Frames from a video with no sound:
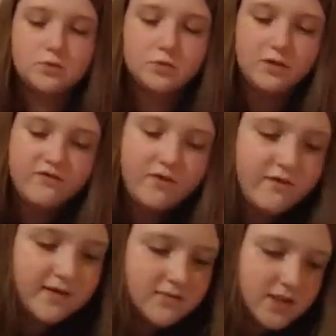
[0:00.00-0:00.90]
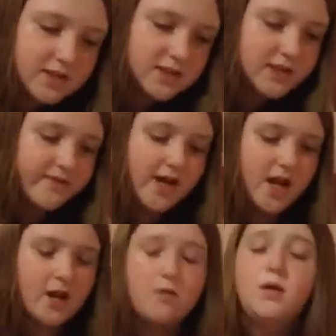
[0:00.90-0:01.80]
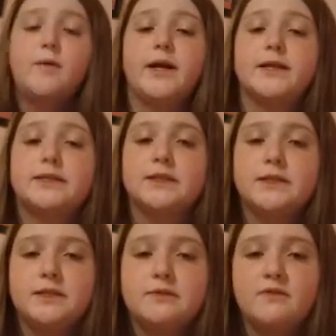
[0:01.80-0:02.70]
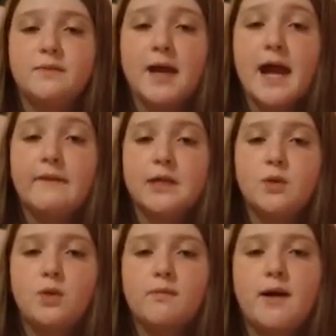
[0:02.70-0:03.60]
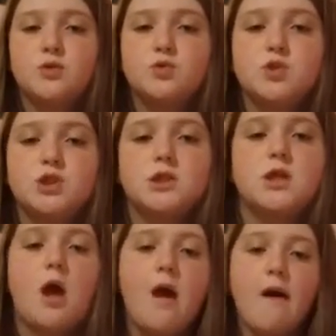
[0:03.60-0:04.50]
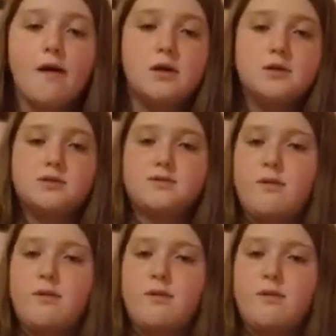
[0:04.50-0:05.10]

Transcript: Oh, nobody is gonna get a freebie. I haven't even closed out of squishies. So I have to squish that one. Okay.